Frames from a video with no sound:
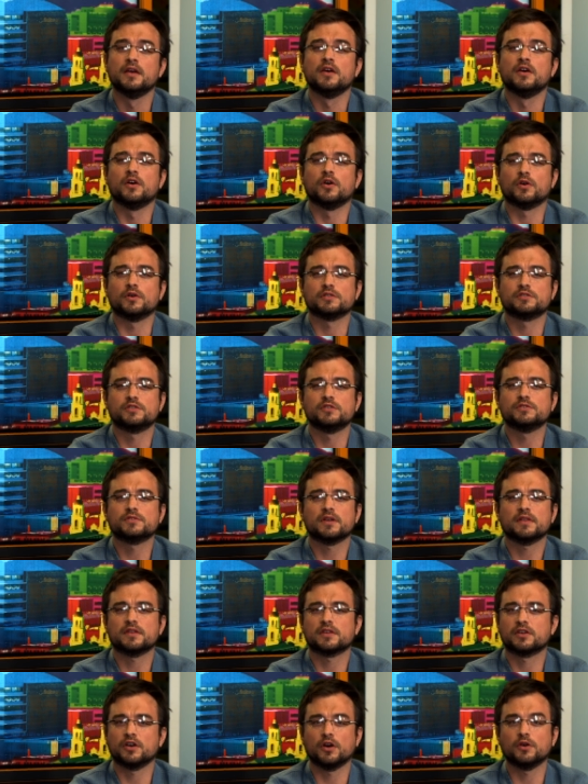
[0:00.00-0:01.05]
Or is Tucson
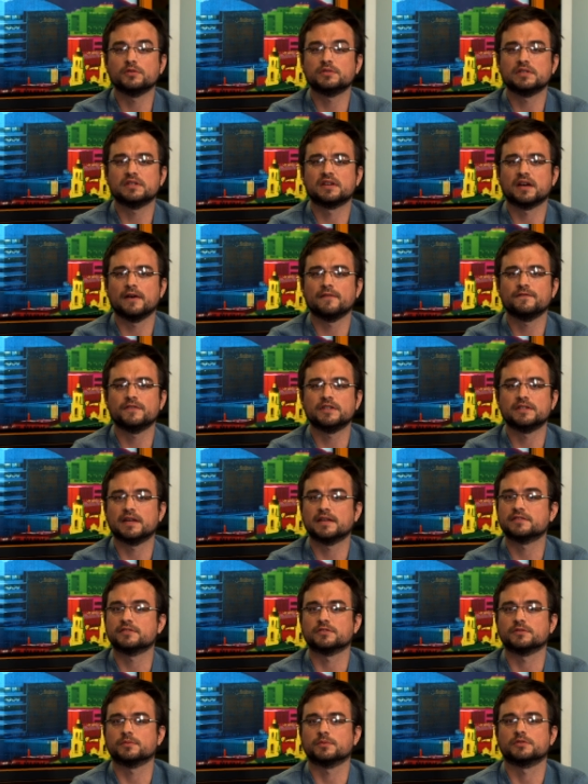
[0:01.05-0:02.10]
the cozy, comfy
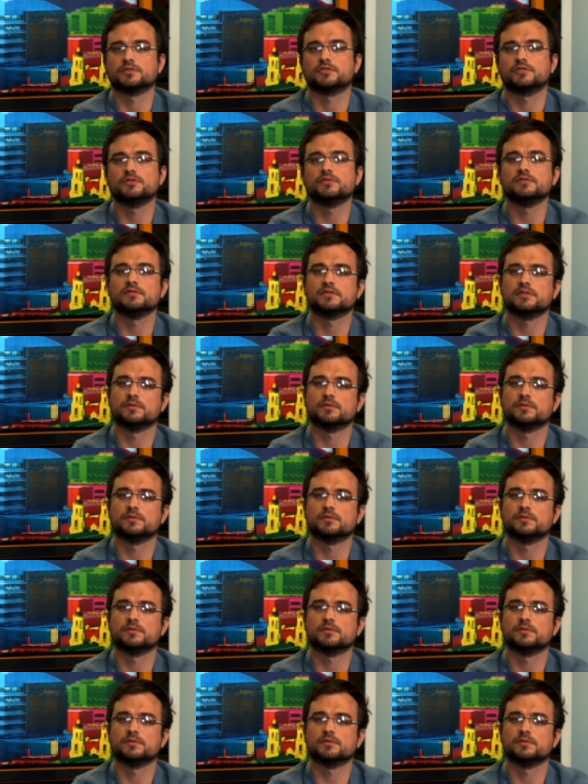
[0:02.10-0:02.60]
desert where students